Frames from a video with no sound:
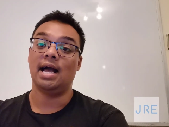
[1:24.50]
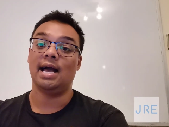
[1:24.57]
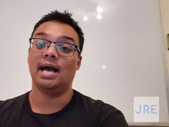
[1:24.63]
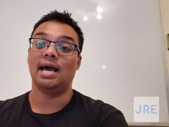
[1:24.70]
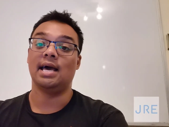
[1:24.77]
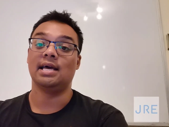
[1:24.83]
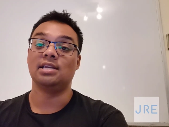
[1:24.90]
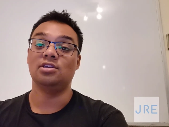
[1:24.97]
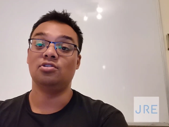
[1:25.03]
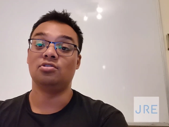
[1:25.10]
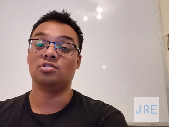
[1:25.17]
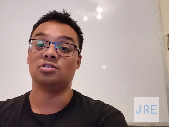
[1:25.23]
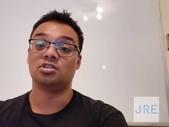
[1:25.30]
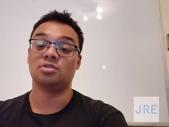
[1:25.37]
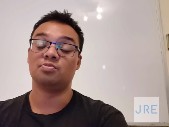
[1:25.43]
and you
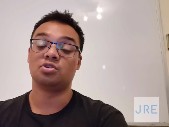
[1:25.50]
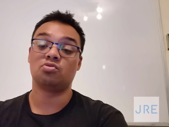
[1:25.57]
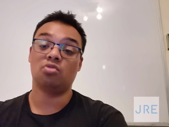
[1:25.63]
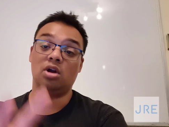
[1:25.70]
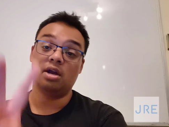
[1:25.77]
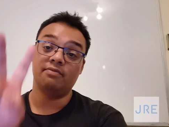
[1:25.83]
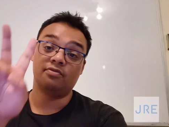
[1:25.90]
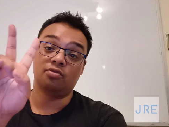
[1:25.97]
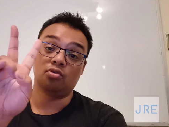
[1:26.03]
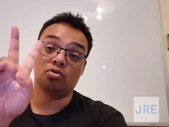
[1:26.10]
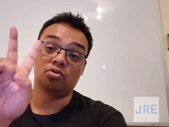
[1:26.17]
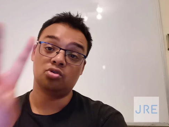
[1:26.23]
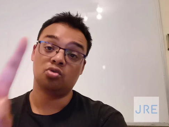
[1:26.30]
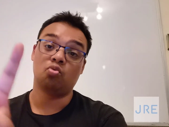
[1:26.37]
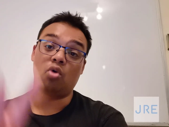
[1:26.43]
can subscribe
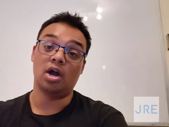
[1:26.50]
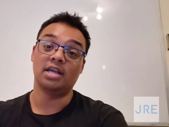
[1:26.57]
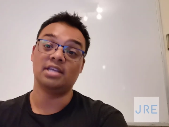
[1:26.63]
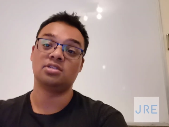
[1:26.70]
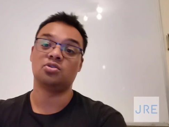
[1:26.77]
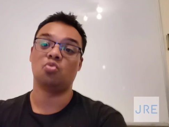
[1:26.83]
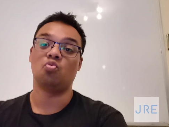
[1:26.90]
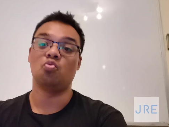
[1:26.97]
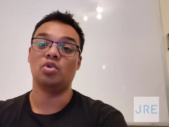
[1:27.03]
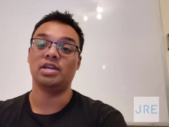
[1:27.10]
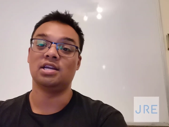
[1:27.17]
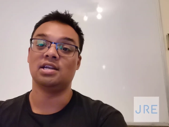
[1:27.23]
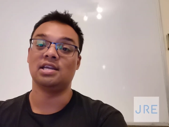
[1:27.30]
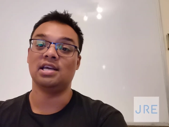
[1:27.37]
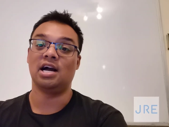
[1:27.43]
for twice
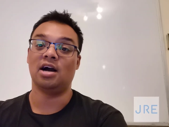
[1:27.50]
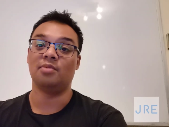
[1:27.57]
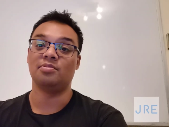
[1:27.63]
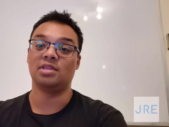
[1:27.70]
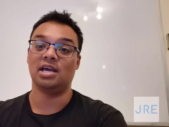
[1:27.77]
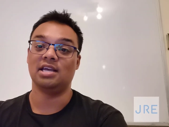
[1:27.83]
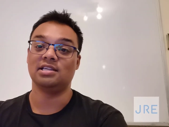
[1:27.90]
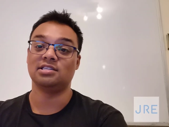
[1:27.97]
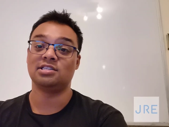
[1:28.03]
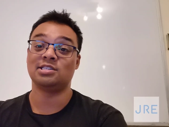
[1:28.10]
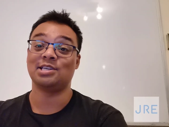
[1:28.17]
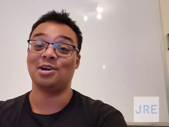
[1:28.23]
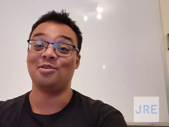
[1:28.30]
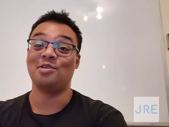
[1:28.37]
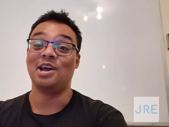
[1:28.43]
weekly updates.
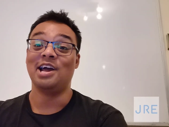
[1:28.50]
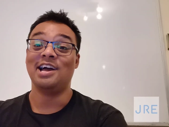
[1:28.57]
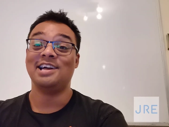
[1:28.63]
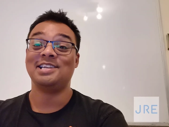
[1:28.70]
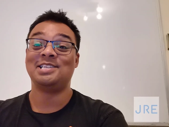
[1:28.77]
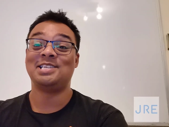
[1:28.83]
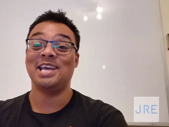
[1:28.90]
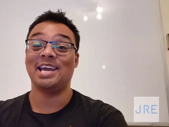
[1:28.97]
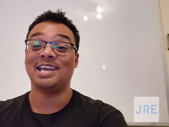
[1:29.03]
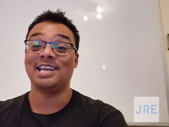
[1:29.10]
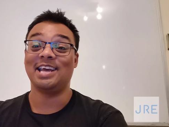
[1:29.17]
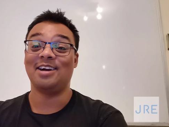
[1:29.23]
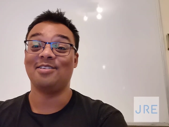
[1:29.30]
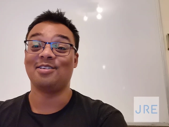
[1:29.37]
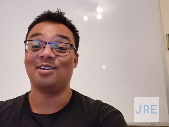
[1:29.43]
So check
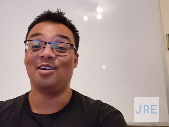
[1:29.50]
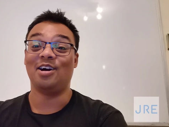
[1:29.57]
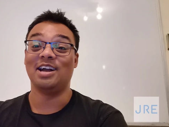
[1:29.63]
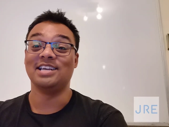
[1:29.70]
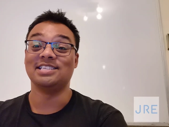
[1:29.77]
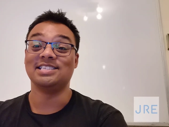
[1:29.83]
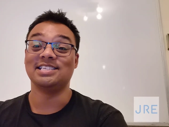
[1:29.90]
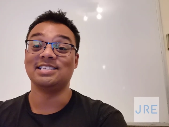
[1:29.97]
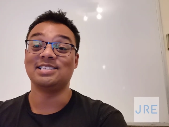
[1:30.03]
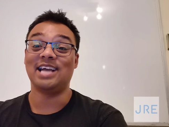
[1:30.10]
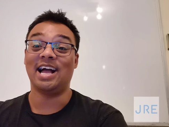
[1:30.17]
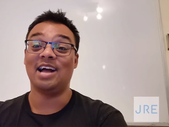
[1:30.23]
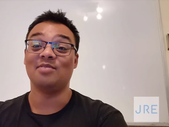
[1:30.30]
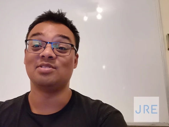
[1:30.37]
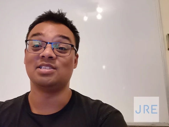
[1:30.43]
it out, guys.
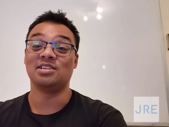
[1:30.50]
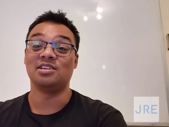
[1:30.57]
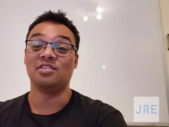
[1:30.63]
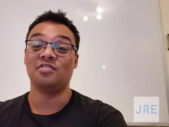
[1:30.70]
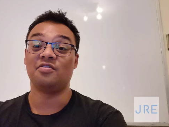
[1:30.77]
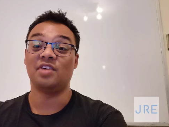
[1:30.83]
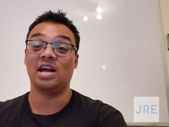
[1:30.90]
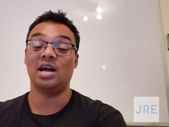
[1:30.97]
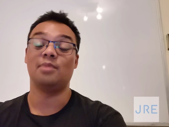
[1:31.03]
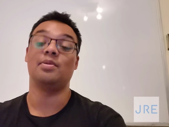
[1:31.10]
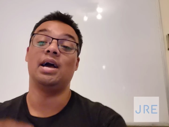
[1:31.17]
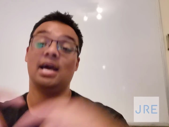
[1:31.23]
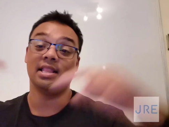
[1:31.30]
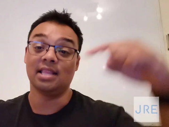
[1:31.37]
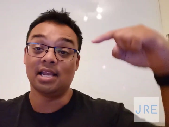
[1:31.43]
It's absolutely
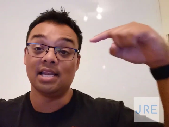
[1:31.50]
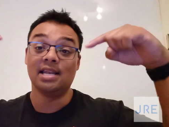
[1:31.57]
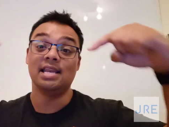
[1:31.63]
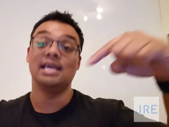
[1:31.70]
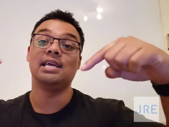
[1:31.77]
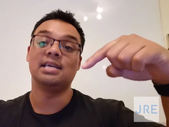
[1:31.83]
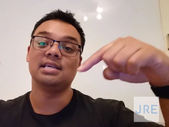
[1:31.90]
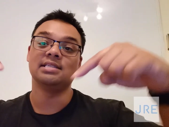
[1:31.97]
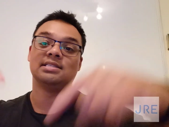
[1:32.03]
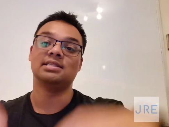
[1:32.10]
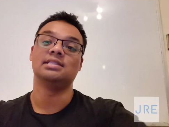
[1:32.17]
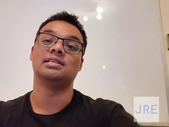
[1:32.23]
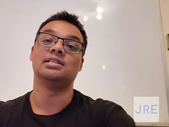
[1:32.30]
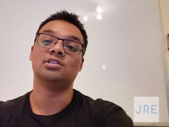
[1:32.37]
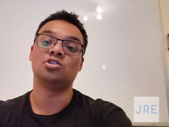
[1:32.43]
fab, and the link is
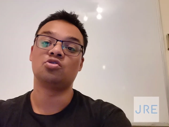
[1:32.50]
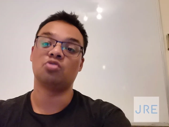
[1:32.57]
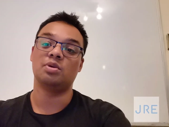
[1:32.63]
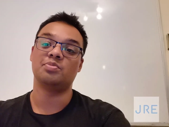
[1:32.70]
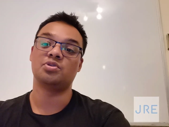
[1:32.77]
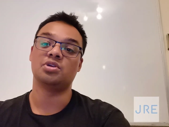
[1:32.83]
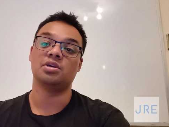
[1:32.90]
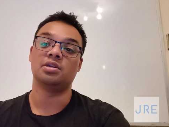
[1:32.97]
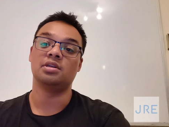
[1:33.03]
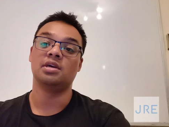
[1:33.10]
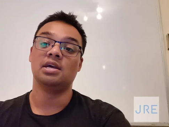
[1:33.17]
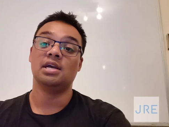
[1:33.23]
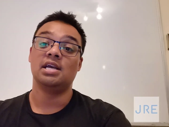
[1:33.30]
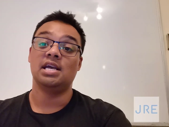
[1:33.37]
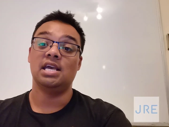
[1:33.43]
in the description.